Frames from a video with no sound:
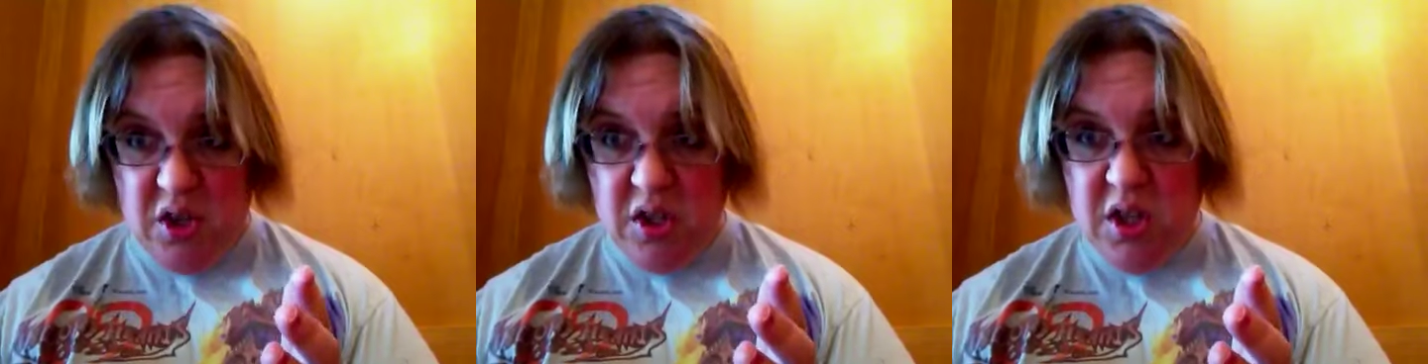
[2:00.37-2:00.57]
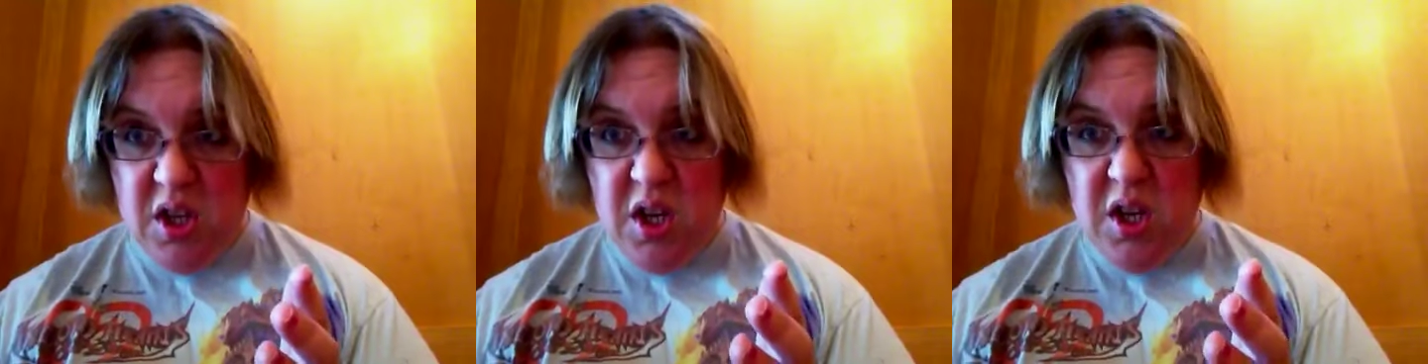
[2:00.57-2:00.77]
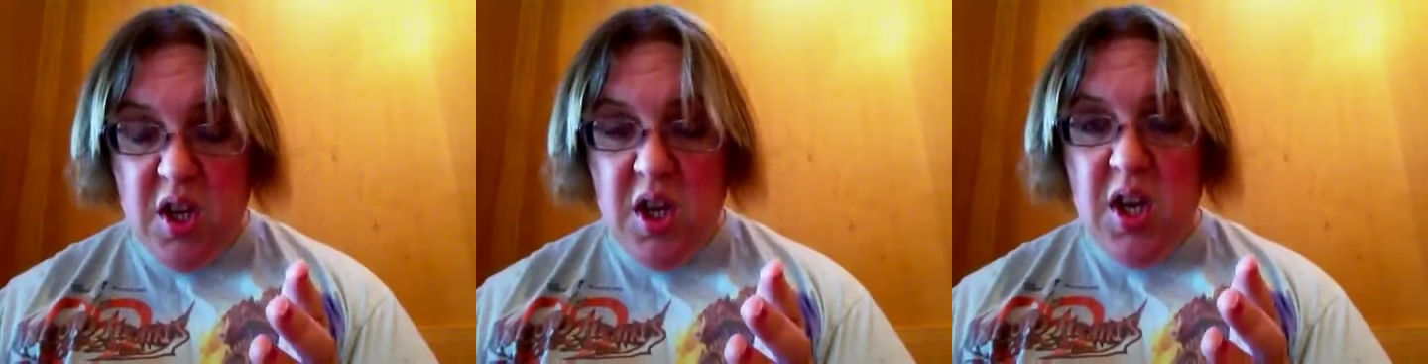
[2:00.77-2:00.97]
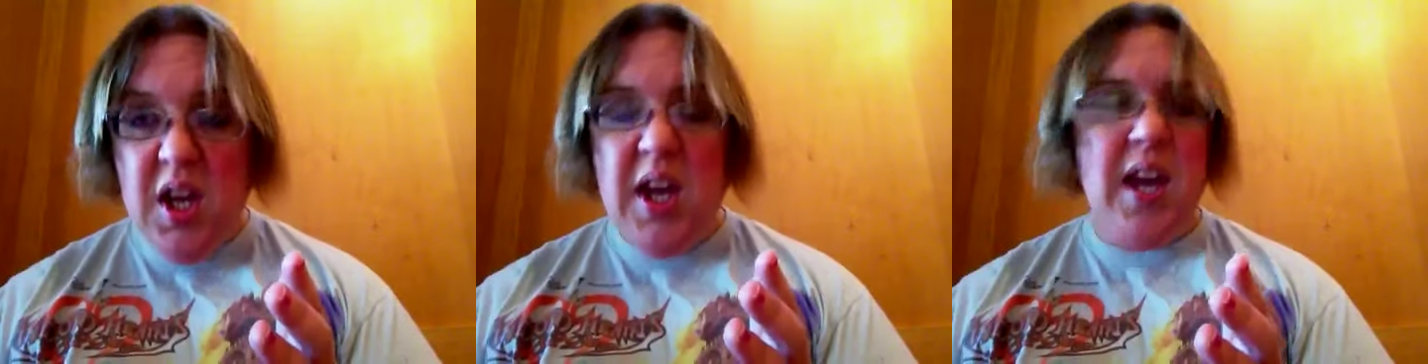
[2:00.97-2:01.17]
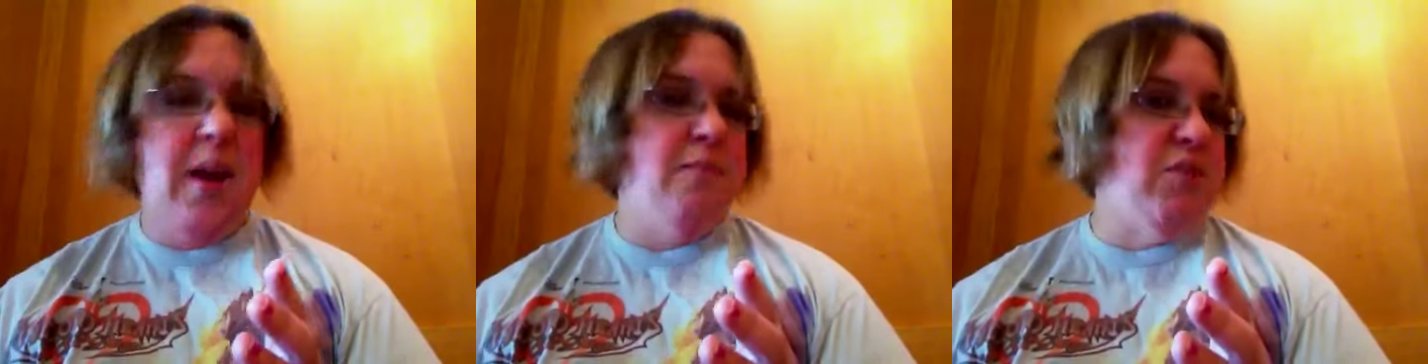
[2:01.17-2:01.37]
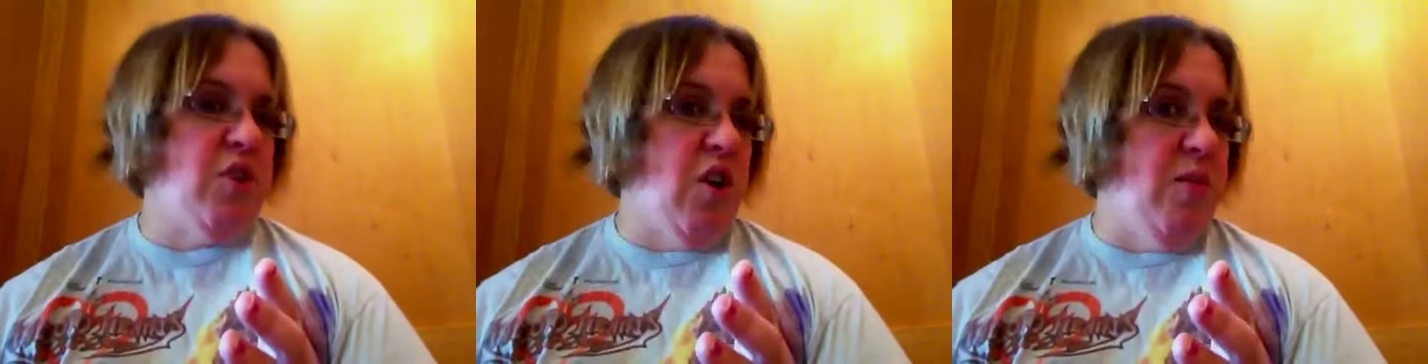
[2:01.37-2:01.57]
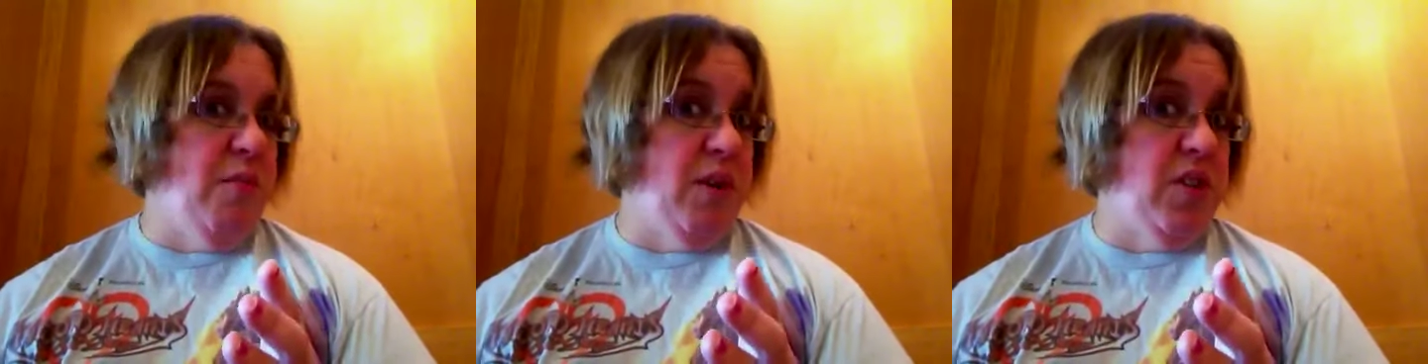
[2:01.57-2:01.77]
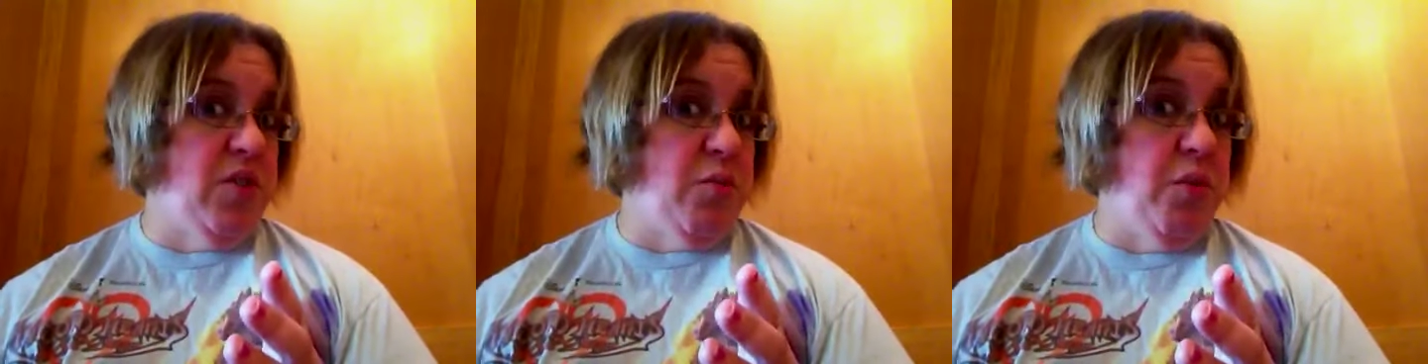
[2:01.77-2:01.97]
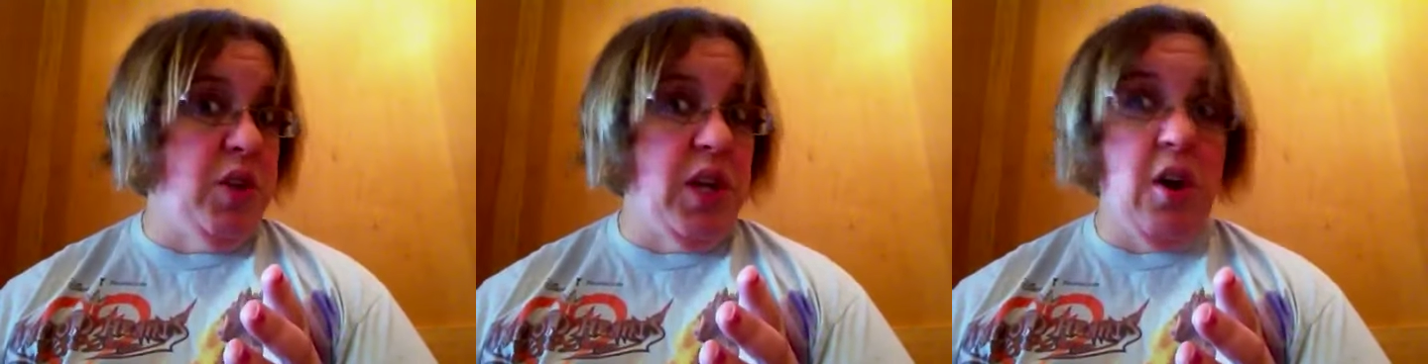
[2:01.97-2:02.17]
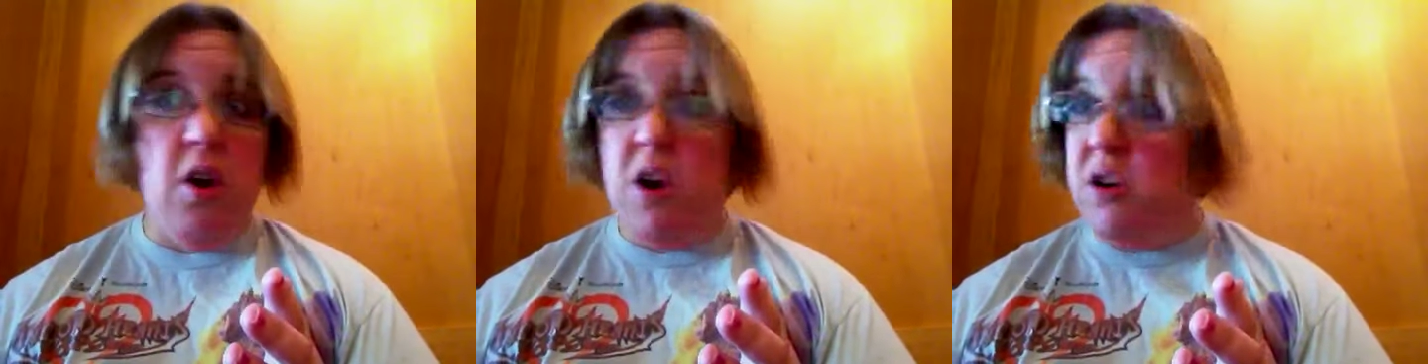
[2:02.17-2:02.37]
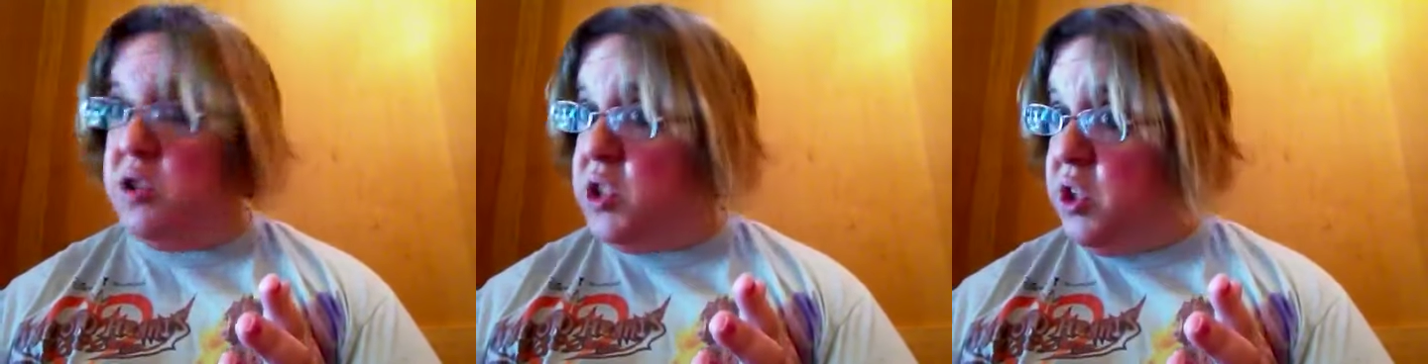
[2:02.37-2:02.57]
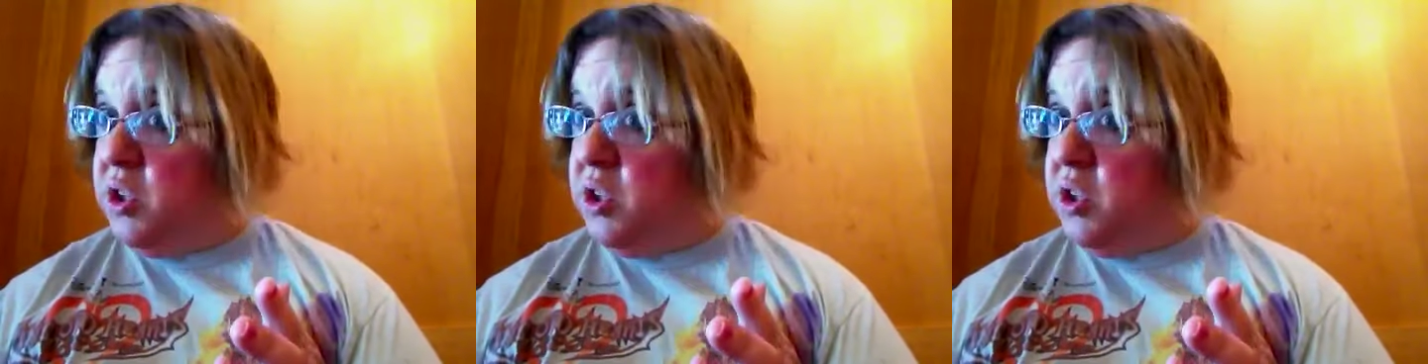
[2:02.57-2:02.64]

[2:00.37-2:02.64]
And I'm sorry, but it's really hard